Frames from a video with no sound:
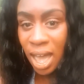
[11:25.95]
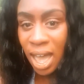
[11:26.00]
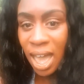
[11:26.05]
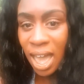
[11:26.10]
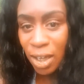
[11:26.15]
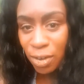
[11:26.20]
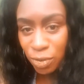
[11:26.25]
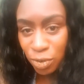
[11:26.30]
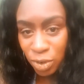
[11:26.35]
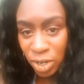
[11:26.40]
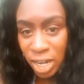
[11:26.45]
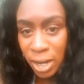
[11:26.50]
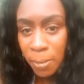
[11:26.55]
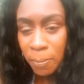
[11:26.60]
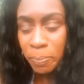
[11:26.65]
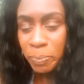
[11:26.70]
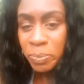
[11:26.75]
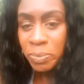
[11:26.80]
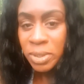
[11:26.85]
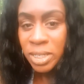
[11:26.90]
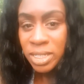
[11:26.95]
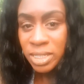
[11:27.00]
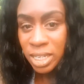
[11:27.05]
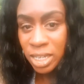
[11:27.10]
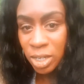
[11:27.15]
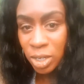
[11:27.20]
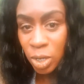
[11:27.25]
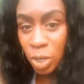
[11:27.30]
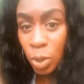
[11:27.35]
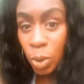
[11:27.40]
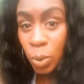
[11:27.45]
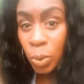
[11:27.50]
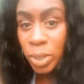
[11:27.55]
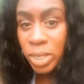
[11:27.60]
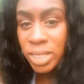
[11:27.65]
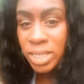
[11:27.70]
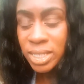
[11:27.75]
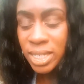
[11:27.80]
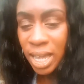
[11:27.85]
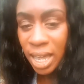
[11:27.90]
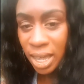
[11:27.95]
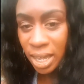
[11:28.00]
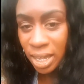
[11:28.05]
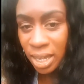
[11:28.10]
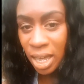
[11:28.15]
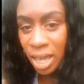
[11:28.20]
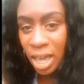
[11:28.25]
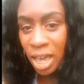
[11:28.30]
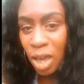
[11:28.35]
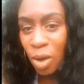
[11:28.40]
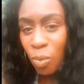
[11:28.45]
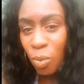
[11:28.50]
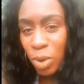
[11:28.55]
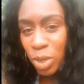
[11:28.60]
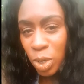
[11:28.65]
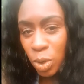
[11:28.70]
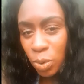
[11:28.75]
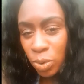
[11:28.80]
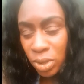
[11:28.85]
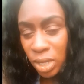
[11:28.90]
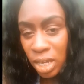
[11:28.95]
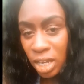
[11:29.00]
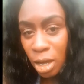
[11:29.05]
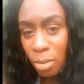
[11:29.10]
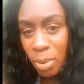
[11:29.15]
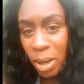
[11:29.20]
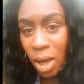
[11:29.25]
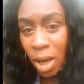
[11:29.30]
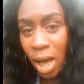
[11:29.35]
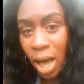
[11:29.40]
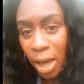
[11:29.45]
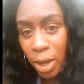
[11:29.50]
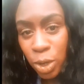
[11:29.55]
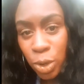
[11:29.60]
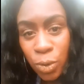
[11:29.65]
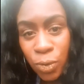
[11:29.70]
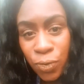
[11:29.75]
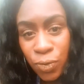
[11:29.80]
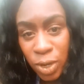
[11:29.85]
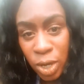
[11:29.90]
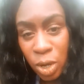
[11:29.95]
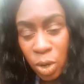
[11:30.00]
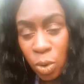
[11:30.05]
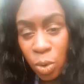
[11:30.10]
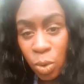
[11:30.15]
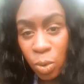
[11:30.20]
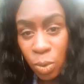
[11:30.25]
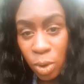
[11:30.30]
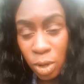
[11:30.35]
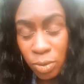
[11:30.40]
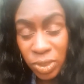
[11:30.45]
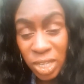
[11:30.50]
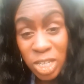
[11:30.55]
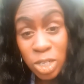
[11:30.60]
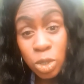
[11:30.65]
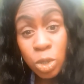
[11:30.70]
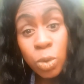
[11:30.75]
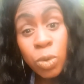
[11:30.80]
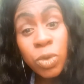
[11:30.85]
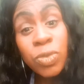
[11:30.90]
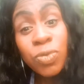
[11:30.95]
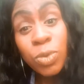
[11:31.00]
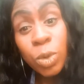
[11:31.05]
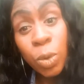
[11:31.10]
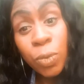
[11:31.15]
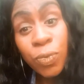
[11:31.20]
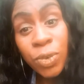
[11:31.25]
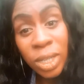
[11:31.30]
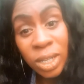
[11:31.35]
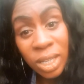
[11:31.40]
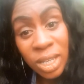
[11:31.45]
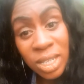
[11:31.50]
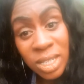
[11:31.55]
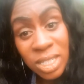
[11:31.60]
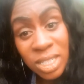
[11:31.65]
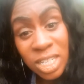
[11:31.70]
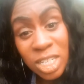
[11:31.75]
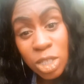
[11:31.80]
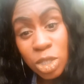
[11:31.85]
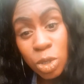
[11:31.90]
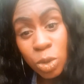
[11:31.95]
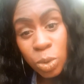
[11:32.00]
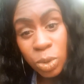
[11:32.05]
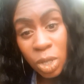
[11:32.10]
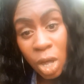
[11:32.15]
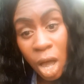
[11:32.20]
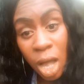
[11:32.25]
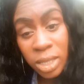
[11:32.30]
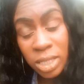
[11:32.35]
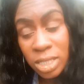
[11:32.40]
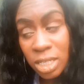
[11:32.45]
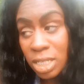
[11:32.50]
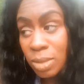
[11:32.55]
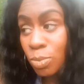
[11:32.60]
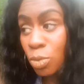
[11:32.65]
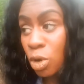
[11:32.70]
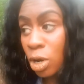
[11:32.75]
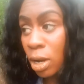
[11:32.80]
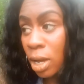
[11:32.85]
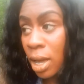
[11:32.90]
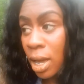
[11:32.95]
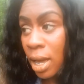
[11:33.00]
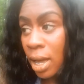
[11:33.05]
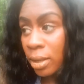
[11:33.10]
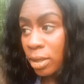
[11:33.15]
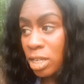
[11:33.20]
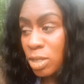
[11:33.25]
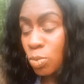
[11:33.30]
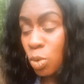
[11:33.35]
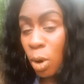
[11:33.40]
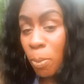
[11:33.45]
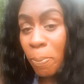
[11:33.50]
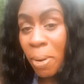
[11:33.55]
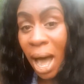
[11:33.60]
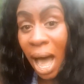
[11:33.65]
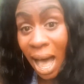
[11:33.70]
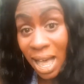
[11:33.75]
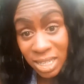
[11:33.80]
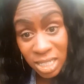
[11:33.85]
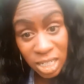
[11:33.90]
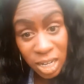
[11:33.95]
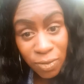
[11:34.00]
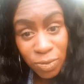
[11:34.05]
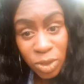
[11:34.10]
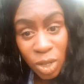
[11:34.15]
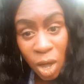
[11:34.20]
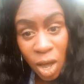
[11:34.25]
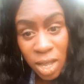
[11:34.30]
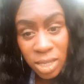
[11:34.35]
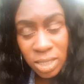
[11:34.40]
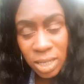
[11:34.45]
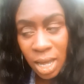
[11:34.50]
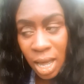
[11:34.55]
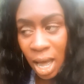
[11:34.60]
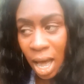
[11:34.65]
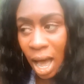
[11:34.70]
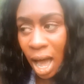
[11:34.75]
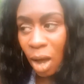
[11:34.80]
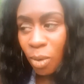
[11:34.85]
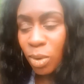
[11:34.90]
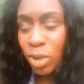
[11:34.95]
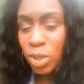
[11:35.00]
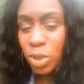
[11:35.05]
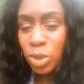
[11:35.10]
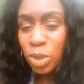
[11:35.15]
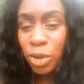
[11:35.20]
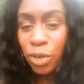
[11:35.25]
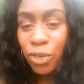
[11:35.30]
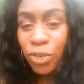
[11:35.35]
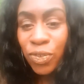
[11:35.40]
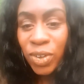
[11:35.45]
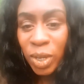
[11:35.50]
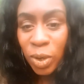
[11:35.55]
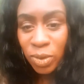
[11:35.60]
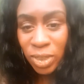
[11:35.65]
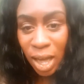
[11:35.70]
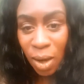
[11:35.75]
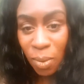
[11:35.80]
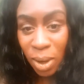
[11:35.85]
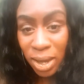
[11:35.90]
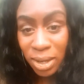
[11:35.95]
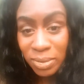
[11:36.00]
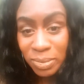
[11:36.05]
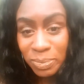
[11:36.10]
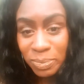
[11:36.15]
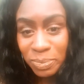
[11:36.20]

every single day. And when you think about how you feel, these new feelings, these new thoughts, these more positive thoughts, I want you to feel that way.